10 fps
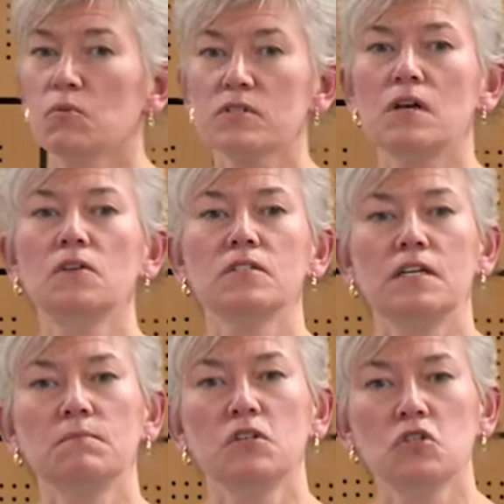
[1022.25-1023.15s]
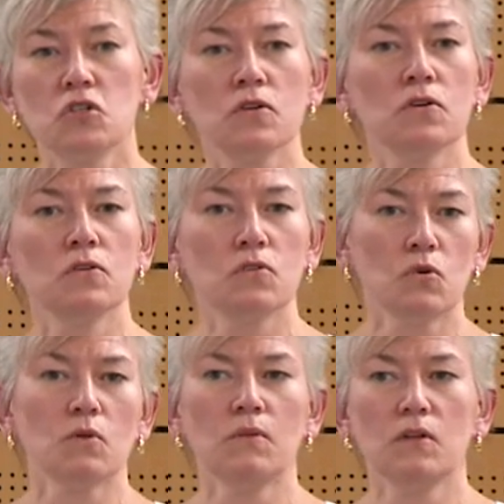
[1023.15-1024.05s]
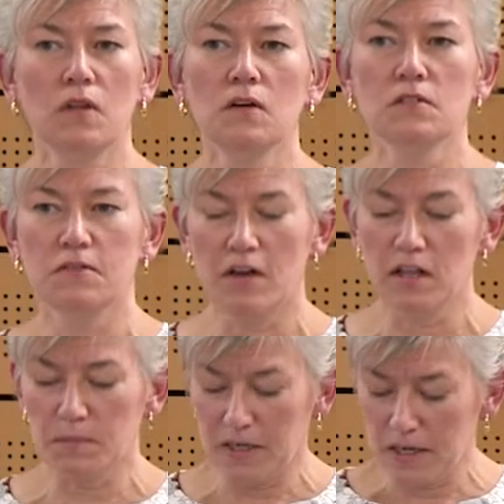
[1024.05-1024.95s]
result in mature normal lung development.